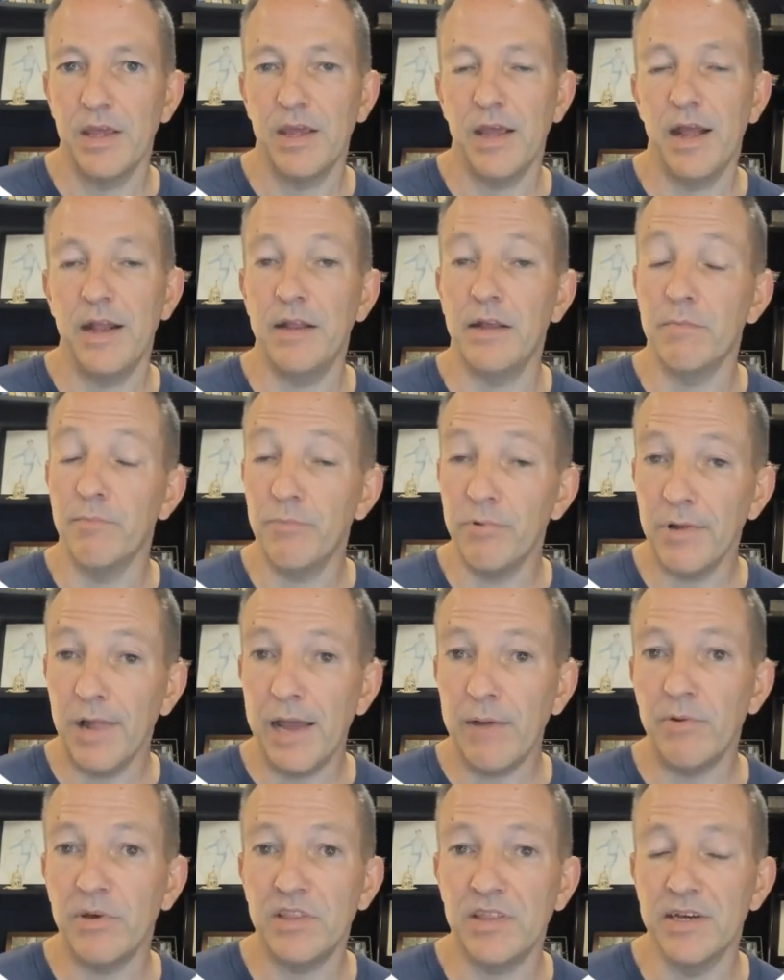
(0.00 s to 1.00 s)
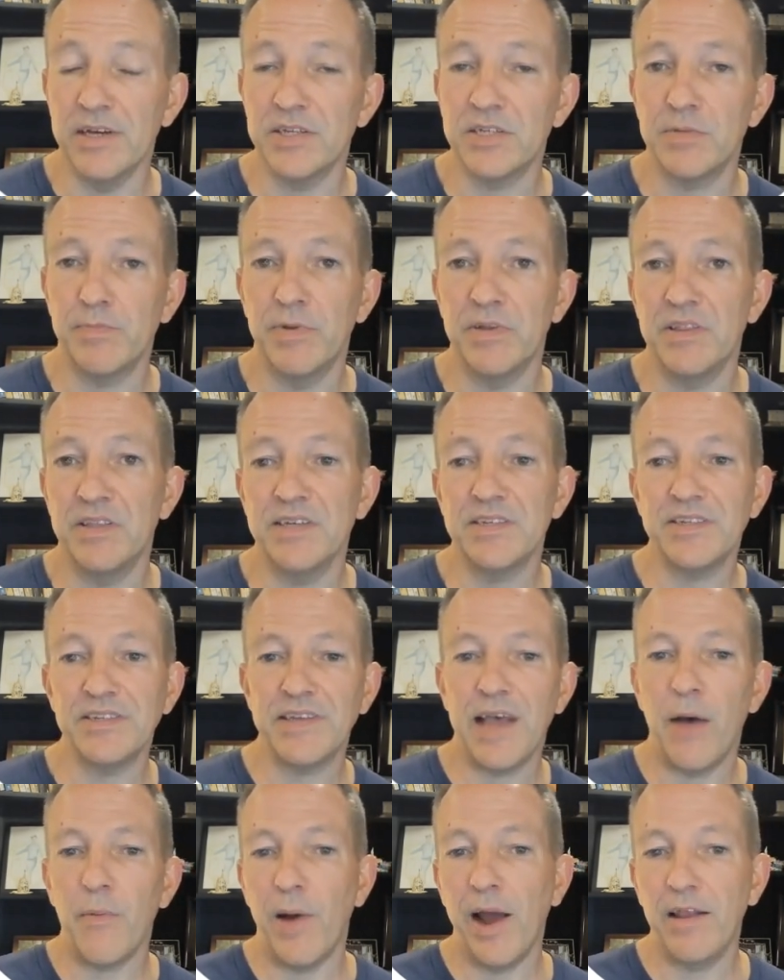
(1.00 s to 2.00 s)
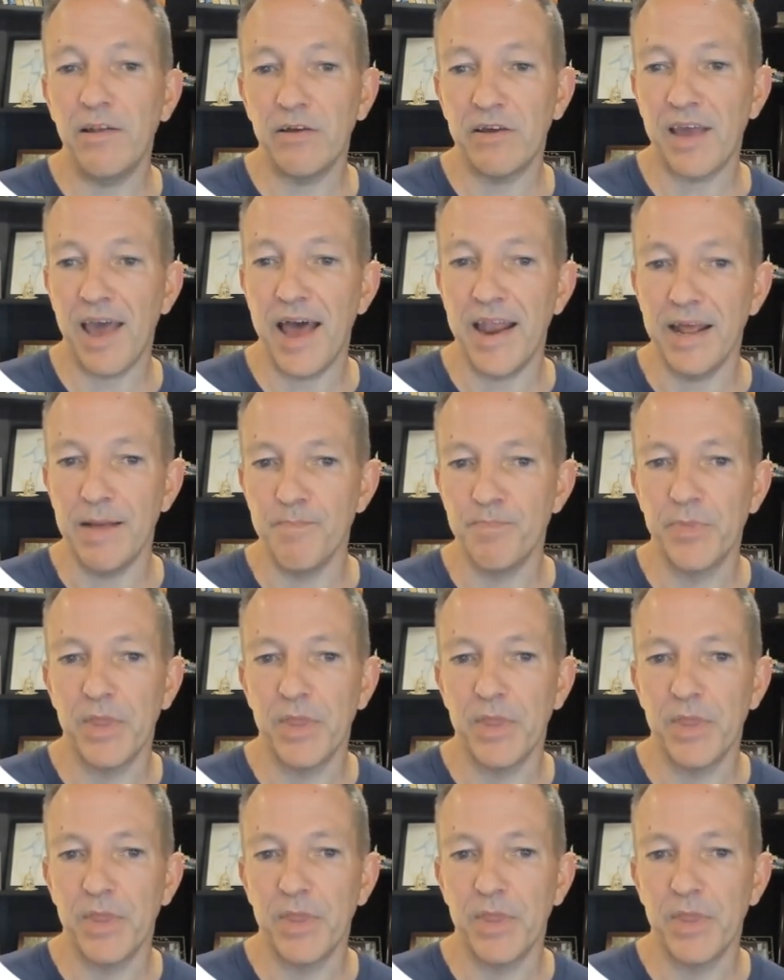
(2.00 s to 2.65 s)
And you can play with this, but this is how I look at it.